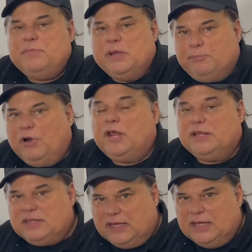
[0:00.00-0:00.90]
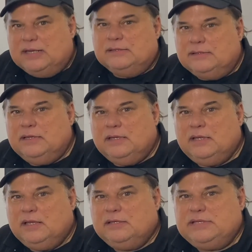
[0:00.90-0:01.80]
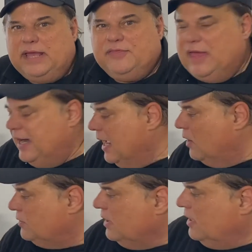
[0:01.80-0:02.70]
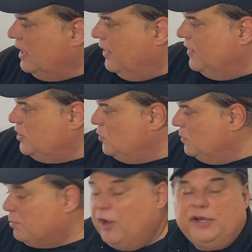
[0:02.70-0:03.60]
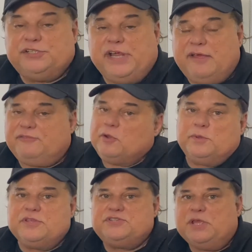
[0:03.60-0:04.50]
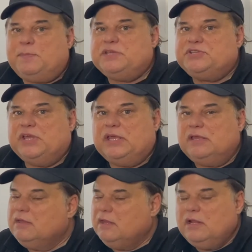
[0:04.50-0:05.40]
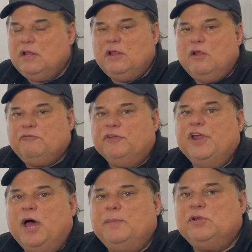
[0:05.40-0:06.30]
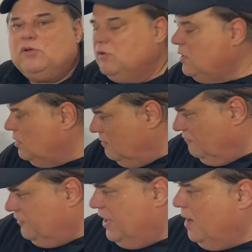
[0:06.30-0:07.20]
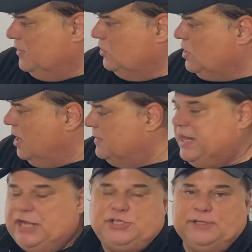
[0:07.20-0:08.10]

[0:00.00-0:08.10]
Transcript: a product that can take that out. And then you would burnish after with the CPC. Phenomenal combination.